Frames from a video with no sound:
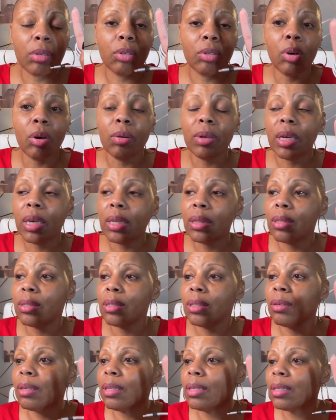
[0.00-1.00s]
You go to get the
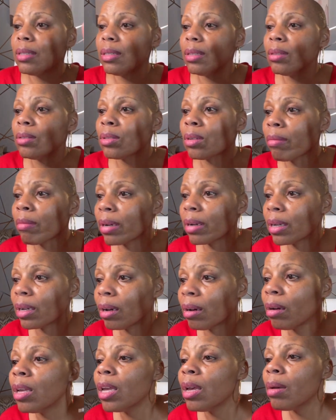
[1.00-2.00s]
deal, and the deal's already
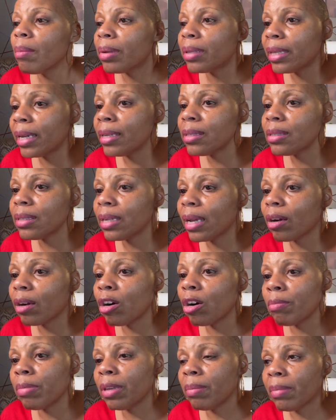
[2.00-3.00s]
gone. But that's not
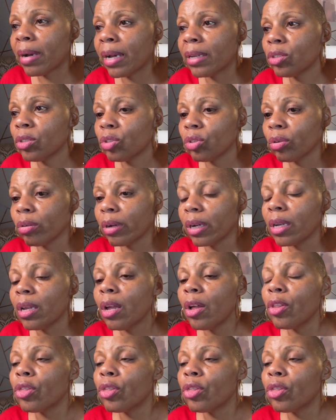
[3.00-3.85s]
going to be my story.